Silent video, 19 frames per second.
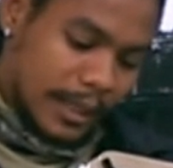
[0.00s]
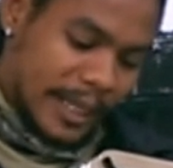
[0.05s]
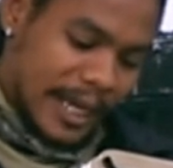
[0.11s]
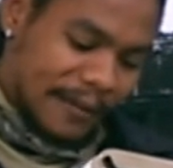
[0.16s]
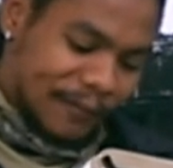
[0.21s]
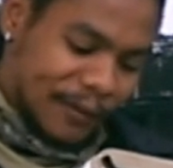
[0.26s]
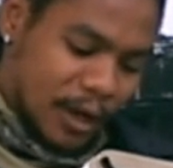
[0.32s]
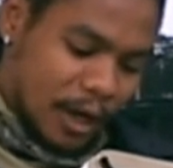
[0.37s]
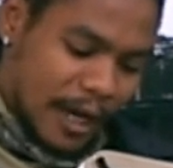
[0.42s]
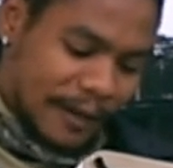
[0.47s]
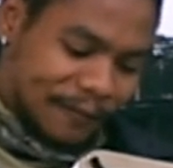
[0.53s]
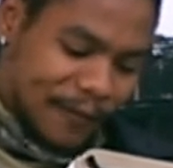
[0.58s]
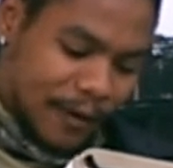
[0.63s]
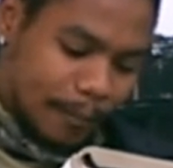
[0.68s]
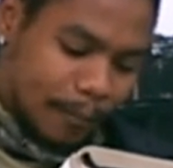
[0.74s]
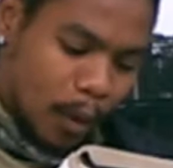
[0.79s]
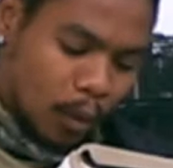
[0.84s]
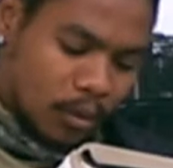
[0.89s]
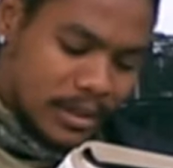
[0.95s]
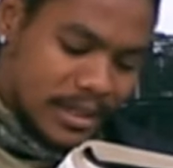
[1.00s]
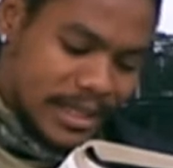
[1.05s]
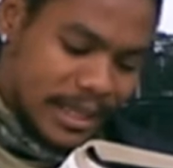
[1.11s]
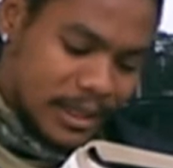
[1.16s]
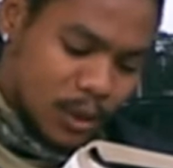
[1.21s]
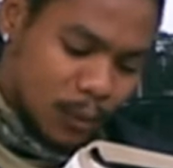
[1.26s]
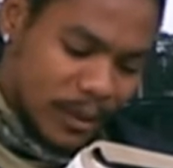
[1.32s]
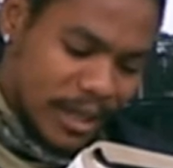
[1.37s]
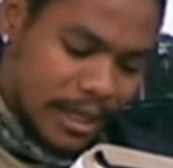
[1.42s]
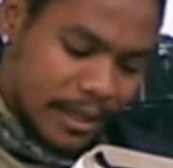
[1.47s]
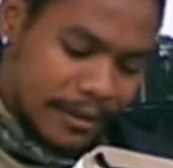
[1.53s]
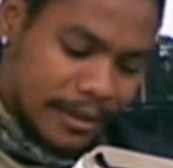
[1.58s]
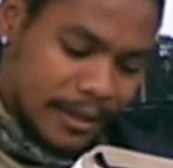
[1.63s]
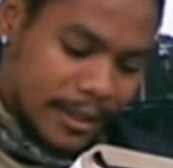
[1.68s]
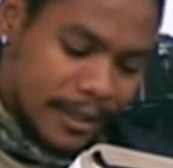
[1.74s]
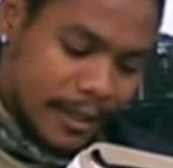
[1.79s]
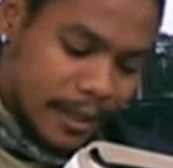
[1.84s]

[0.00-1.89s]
They have gone from mountain to hill.